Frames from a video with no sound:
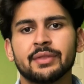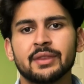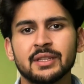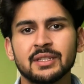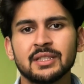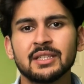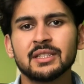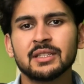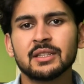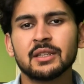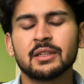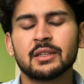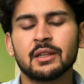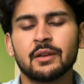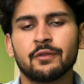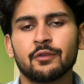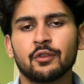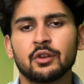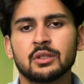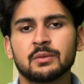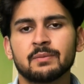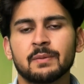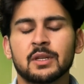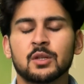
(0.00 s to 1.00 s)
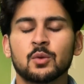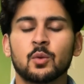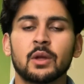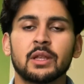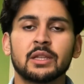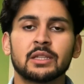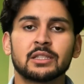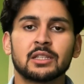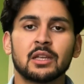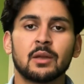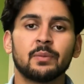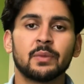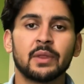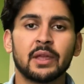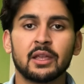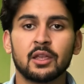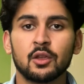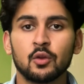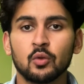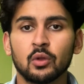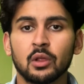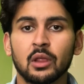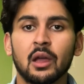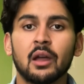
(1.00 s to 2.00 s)
This is the difference between something
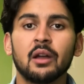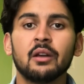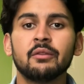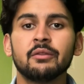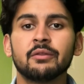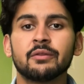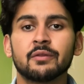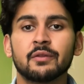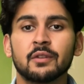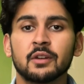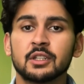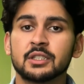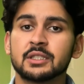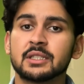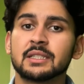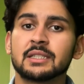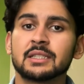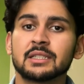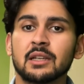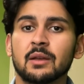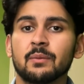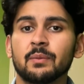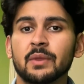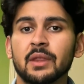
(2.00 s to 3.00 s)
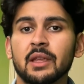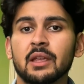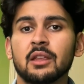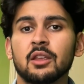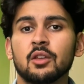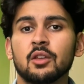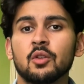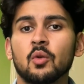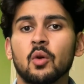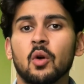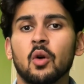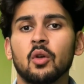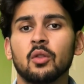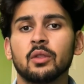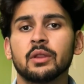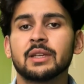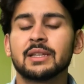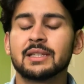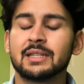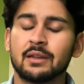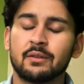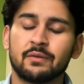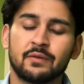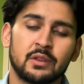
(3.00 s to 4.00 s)
you love versus something you only
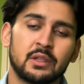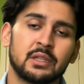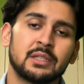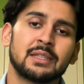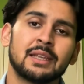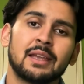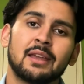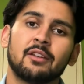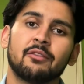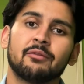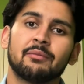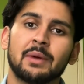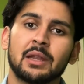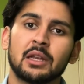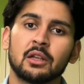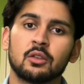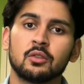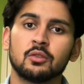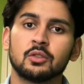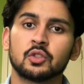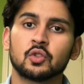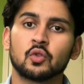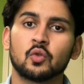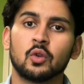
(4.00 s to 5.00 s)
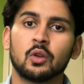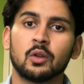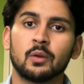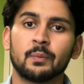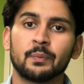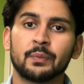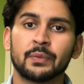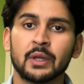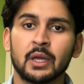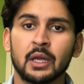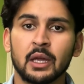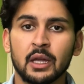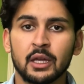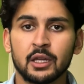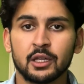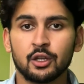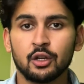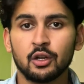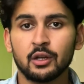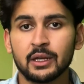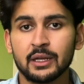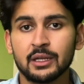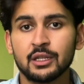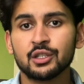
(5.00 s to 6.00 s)
did for the sake of medical school.
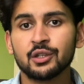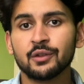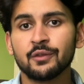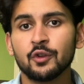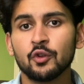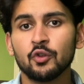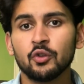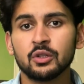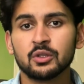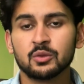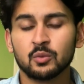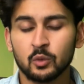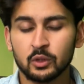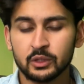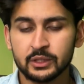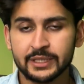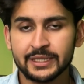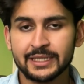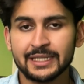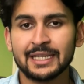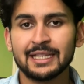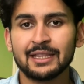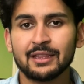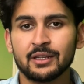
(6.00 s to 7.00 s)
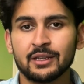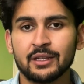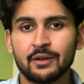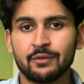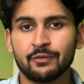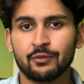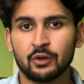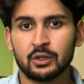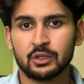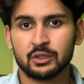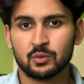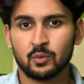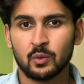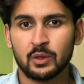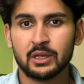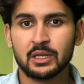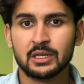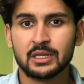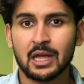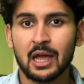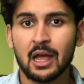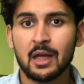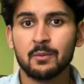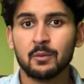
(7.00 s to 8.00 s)
Your interviewers will see the difference when the
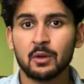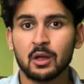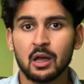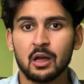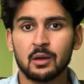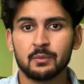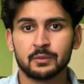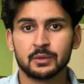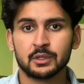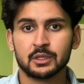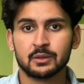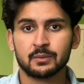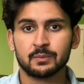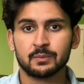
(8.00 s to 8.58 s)
time comes.